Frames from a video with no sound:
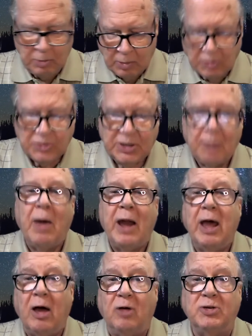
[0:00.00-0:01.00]
there's
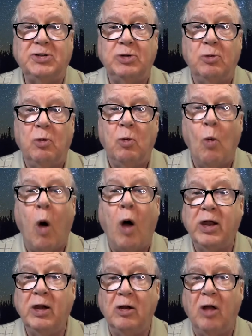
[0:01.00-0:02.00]
somebody else
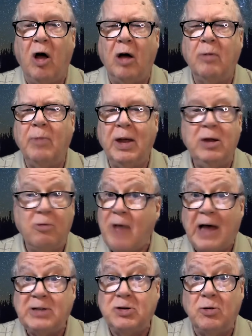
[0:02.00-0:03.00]
walking along, but you're
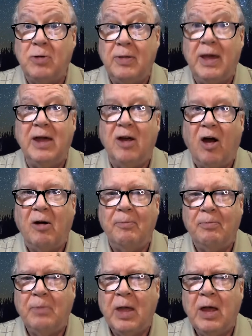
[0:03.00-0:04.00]
faster than they are.
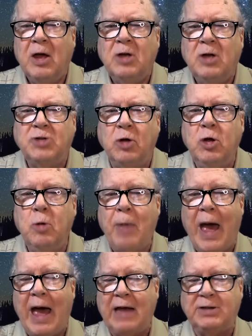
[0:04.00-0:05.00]
So you
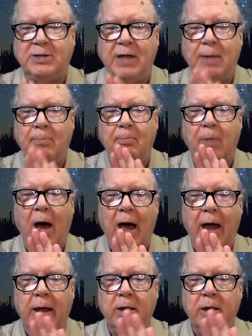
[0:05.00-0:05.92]
pass them by,